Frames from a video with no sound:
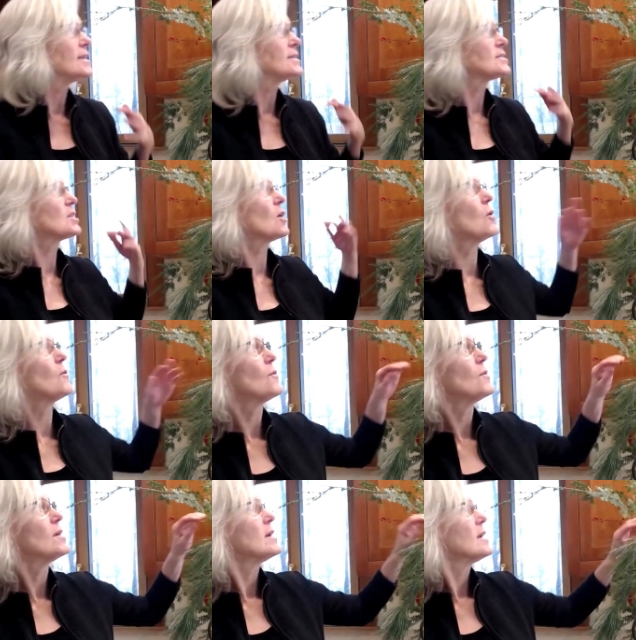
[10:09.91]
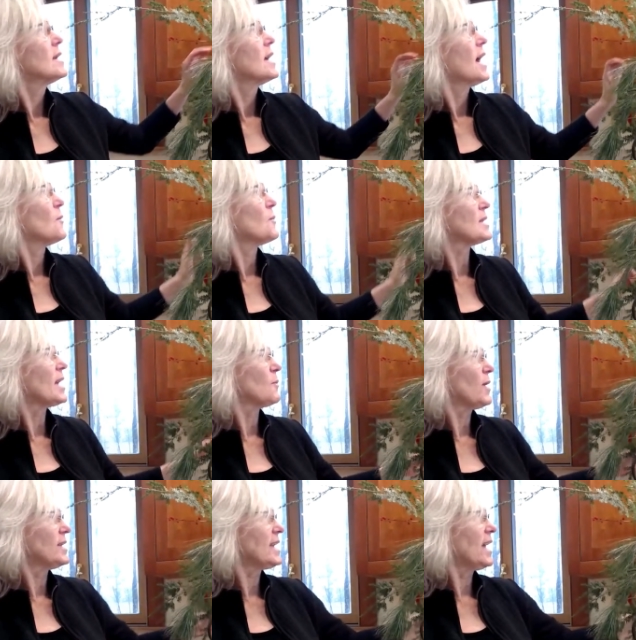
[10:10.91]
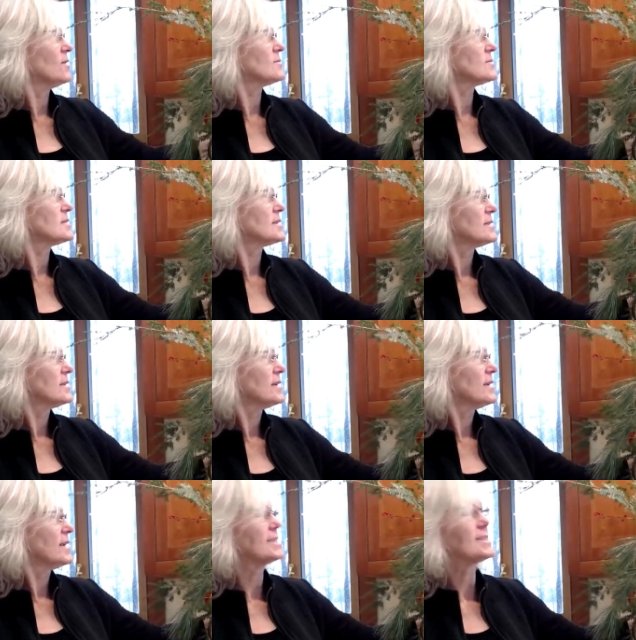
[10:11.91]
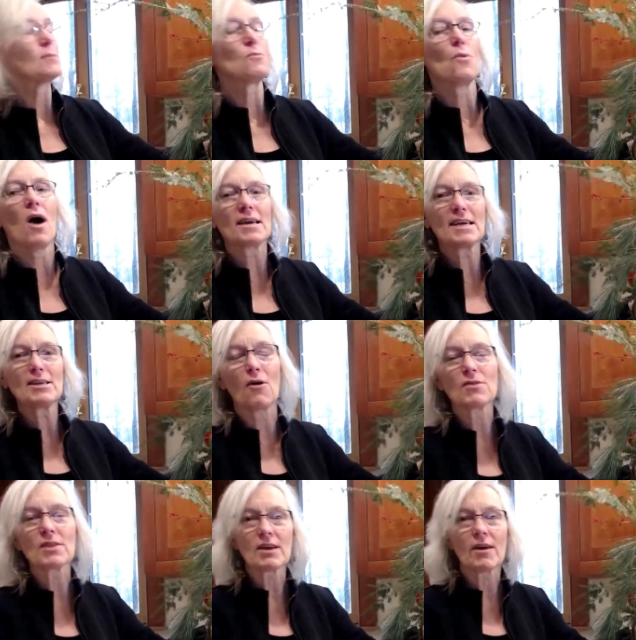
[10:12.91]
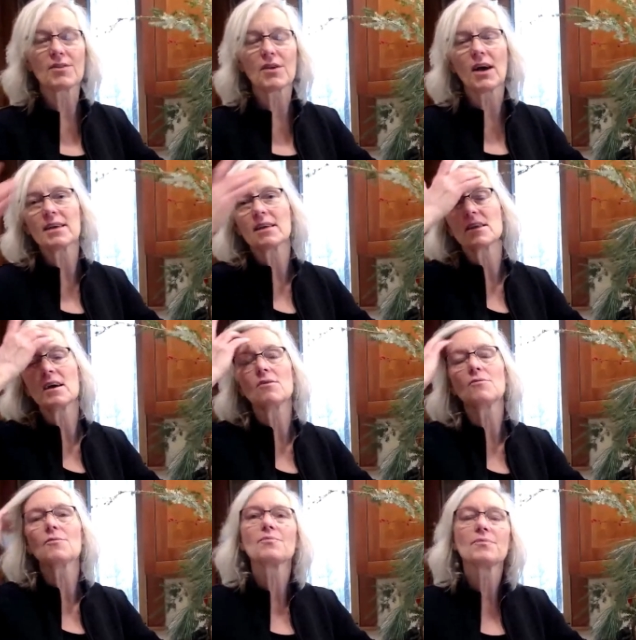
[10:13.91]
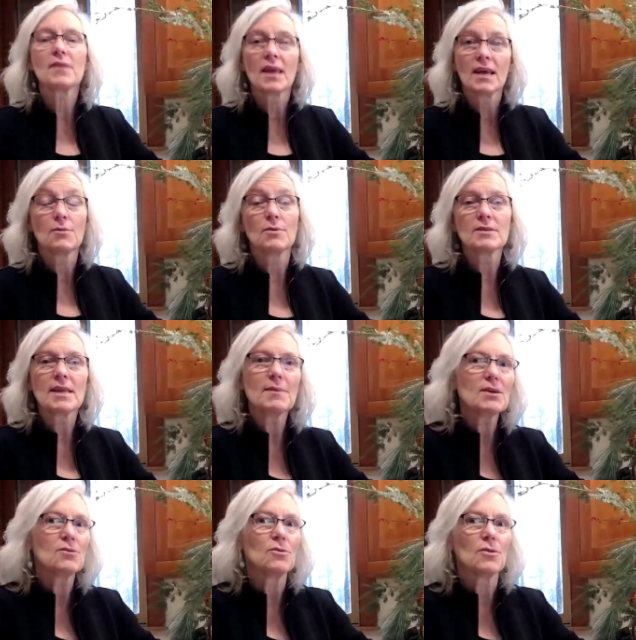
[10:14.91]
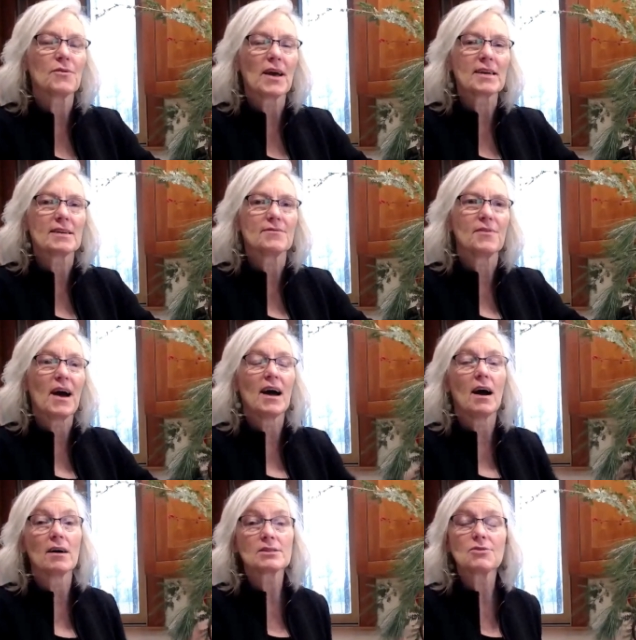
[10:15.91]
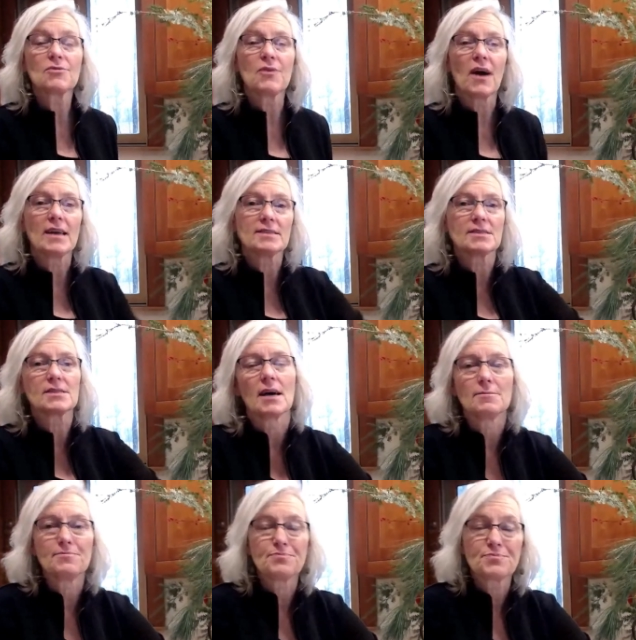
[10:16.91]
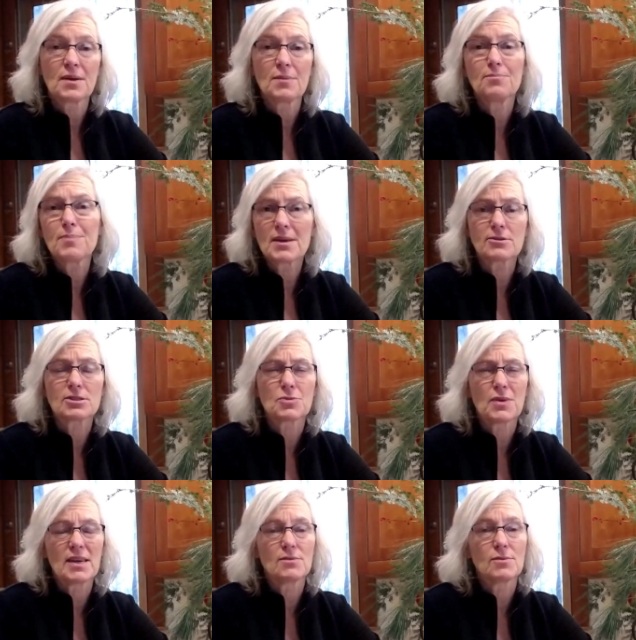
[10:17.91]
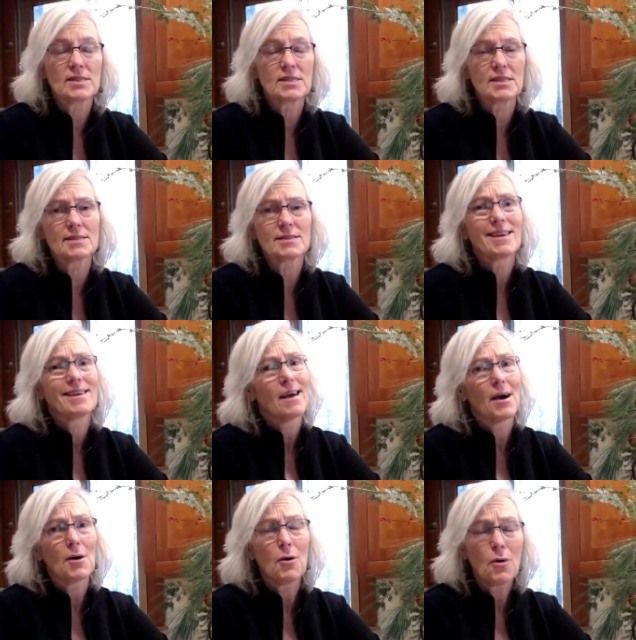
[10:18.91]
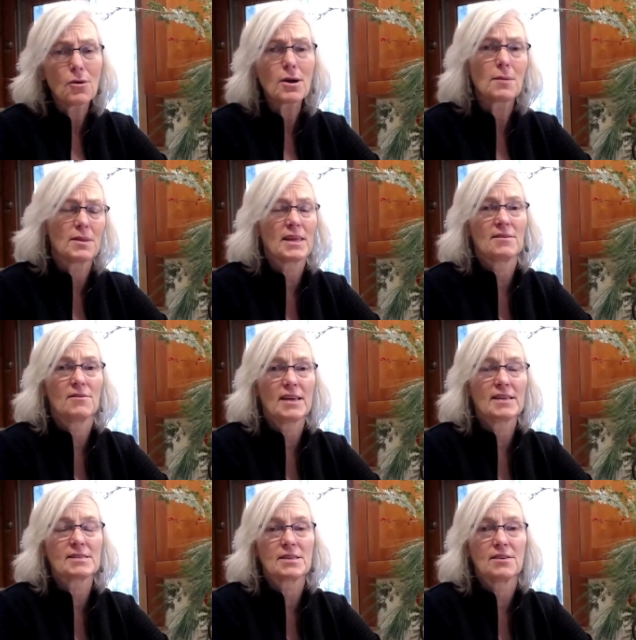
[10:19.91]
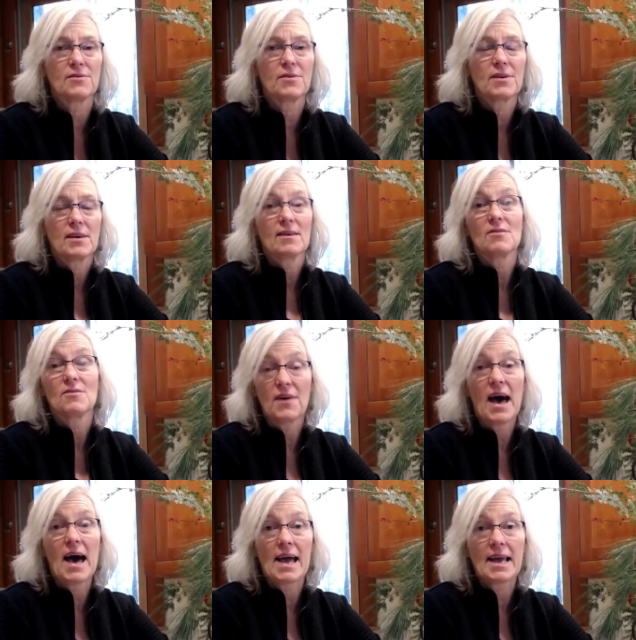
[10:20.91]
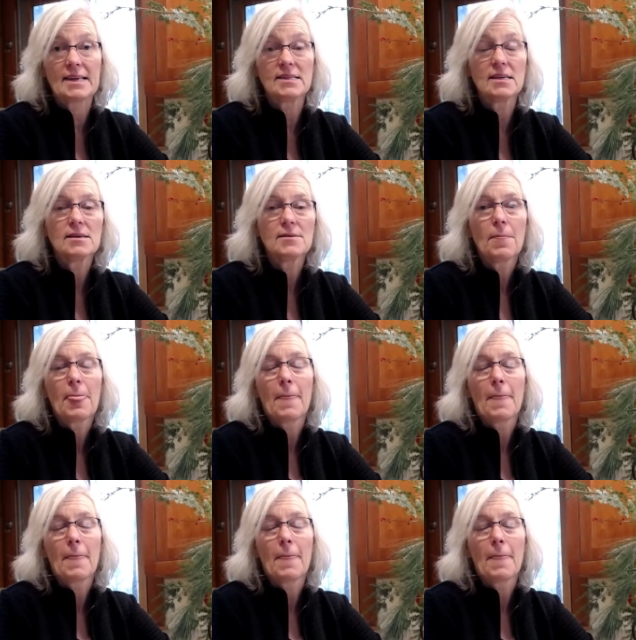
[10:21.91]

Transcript: And so when I went out, as I'm walking over there, I thought, wouldn't that be cool if I could also find some bittersweet, which is a horribly invasive vine